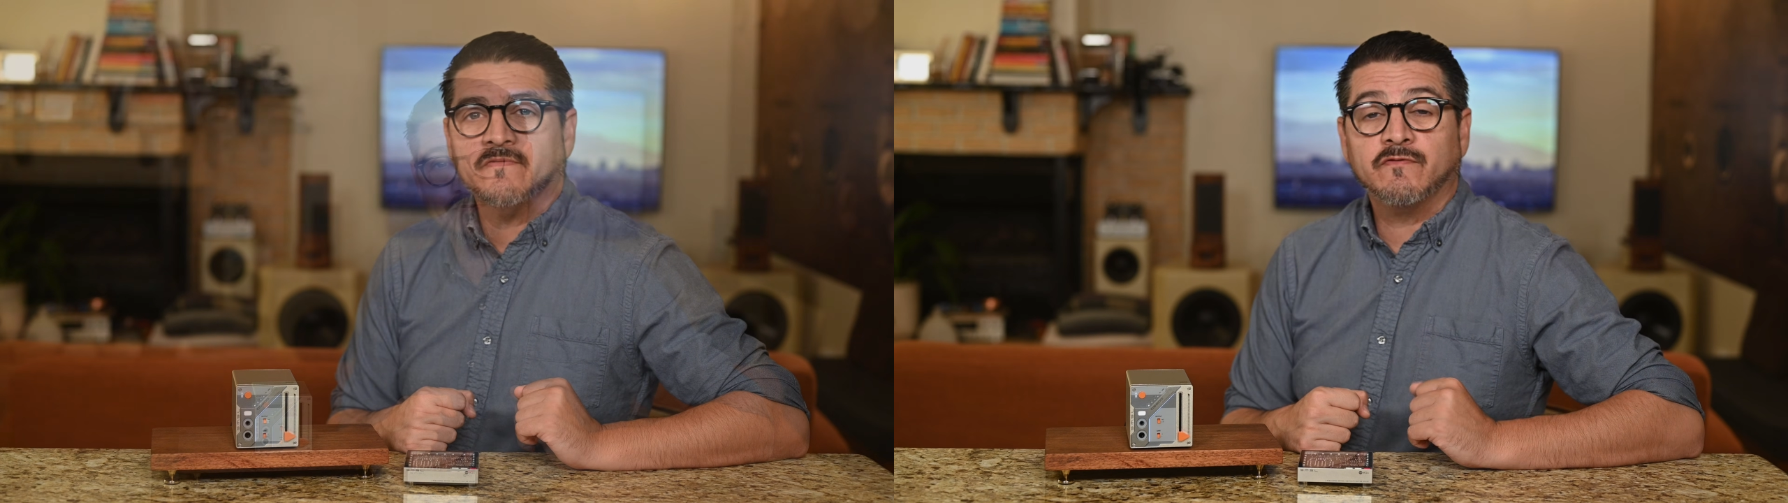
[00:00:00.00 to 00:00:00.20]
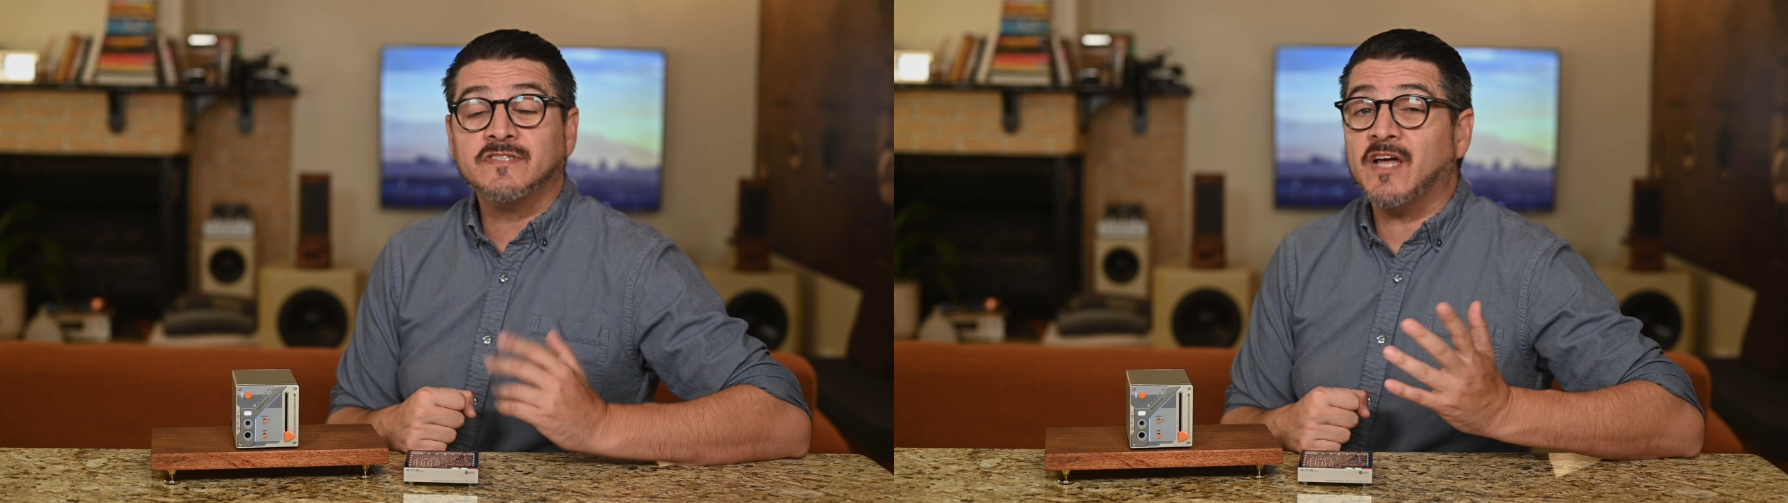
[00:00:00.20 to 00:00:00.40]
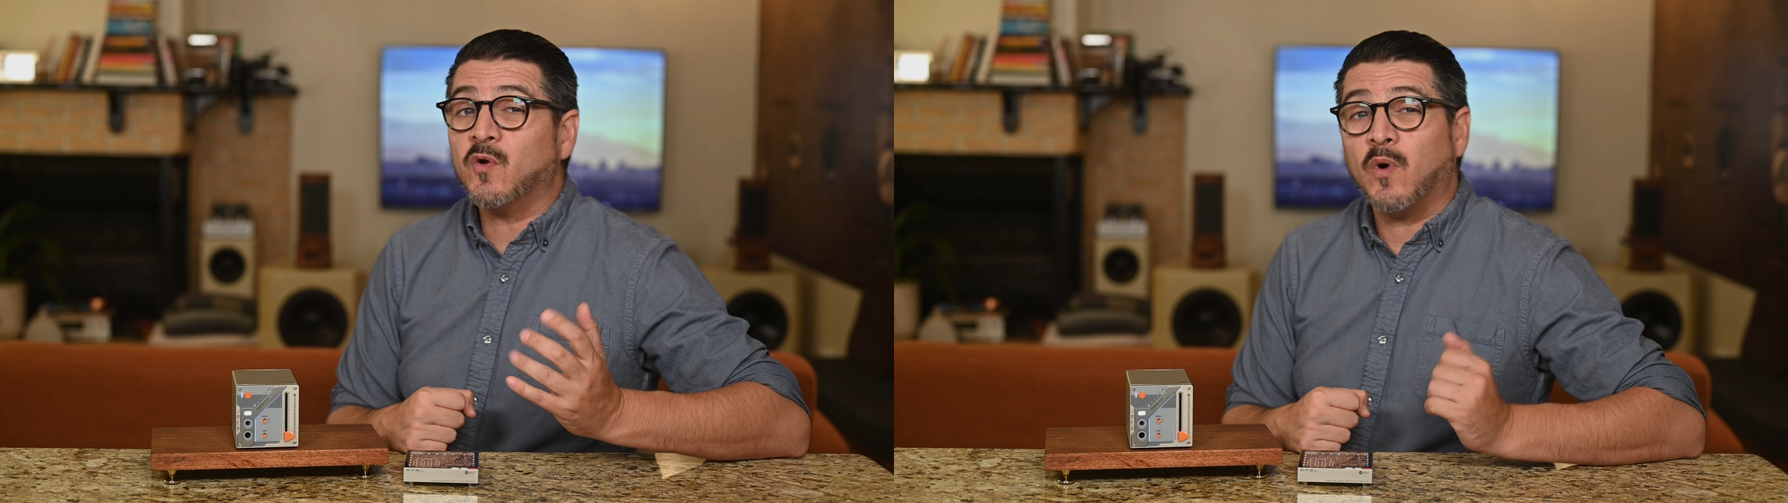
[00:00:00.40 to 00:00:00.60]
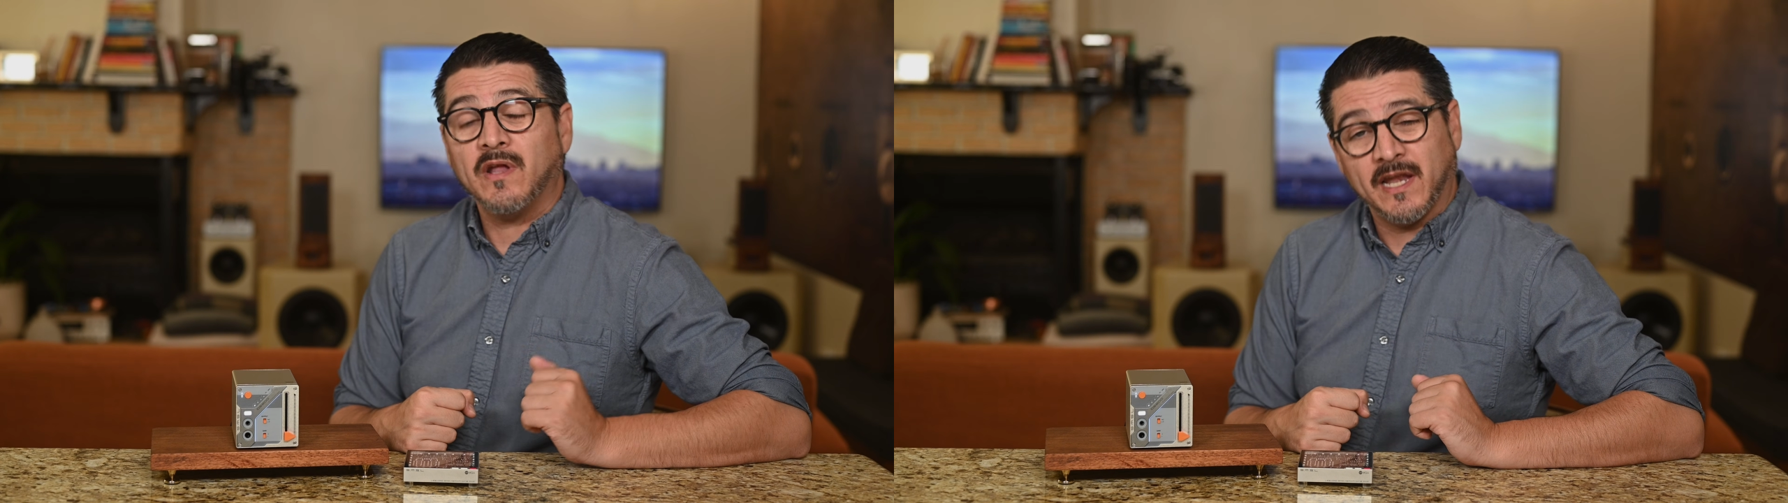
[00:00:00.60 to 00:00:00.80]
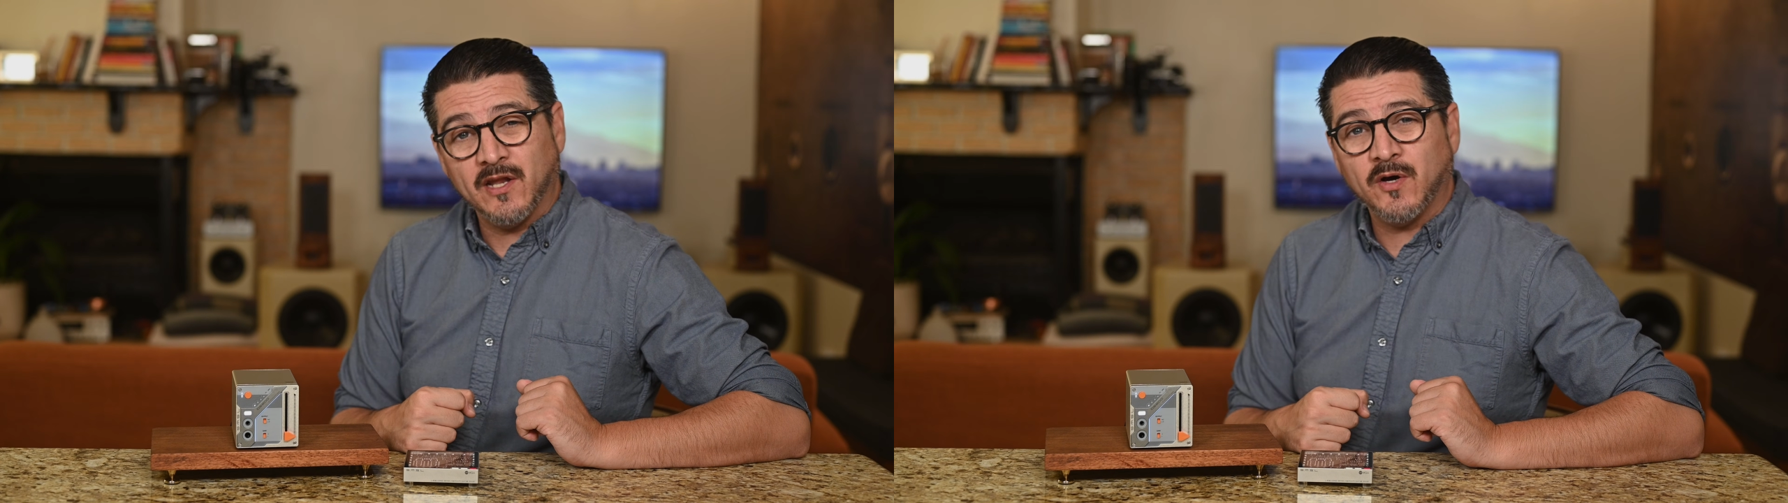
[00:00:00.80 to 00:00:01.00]
For sound
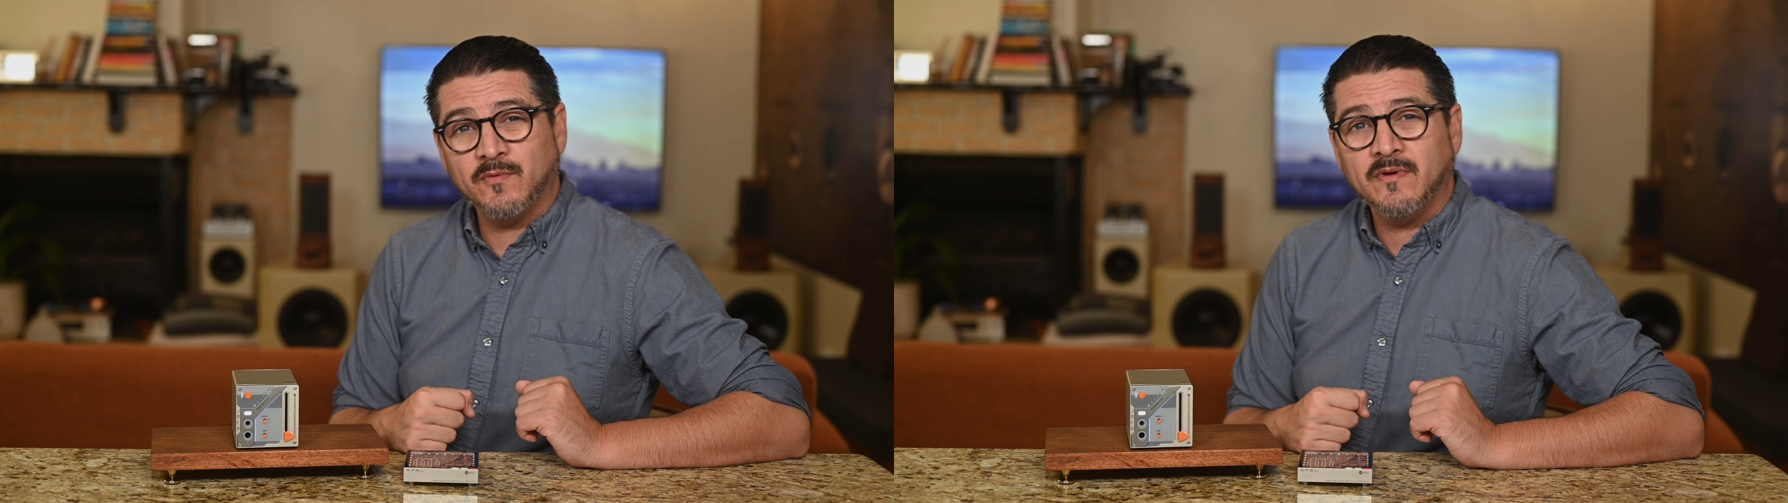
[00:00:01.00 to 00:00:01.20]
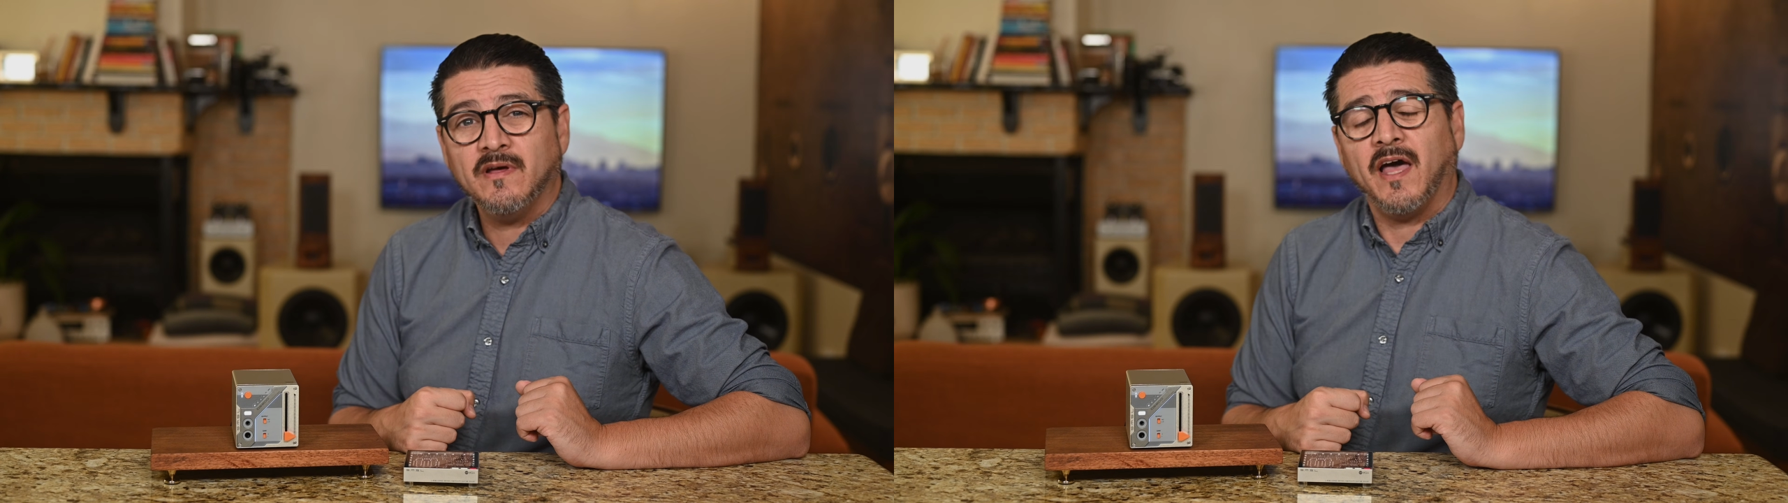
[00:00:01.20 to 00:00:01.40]
quality alone,